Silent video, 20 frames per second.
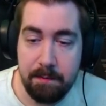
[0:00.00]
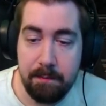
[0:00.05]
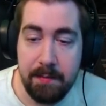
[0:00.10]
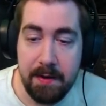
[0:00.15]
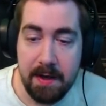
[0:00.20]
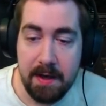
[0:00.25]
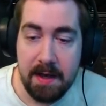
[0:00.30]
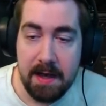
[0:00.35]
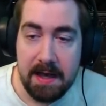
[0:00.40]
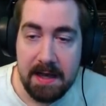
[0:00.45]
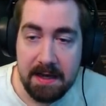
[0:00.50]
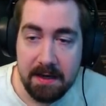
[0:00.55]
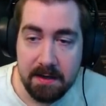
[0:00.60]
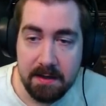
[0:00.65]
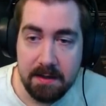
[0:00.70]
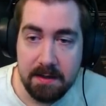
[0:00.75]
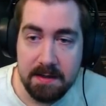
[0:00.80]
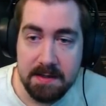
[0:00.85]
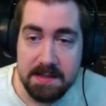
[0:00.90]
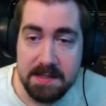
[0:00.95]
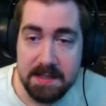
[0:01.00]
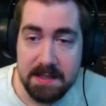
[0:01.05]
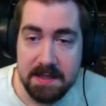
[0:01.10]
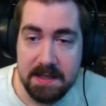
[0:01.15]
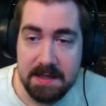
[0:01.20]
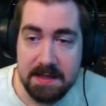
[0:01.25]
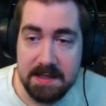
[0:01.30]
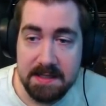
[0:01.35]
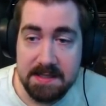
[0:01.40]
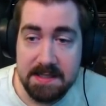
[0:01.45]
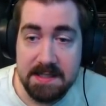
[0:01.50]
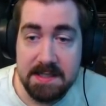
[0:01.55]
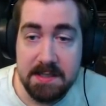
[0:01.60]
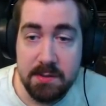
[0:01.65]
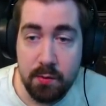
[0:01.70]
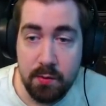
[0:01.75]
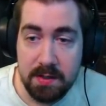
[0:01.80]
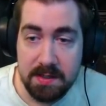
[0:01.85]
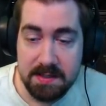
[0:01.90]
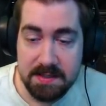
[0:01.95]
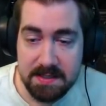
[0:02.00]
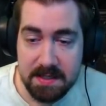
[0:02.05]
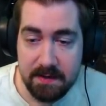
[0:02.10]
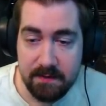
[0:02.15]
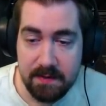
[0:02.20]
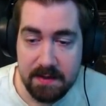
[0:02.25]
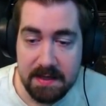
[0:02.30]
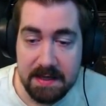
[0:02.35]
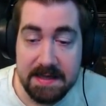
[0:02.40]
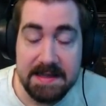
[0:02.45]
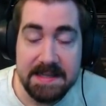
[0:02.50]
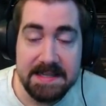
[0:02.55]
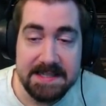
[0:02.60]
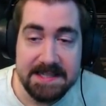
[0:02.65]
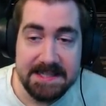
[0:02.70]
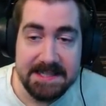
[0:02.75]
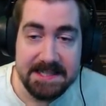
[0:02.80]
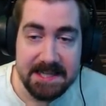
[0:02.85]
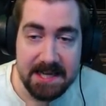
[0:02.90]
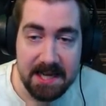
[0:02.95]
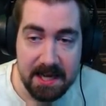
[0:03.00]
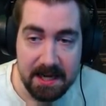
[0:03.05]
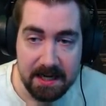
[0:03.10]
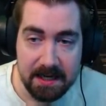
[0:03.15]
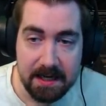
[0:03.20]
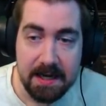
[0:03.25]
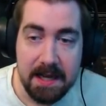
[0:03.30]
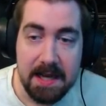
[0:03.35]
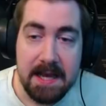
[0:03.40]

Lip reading: But here you can see that this is 27 and this is 9.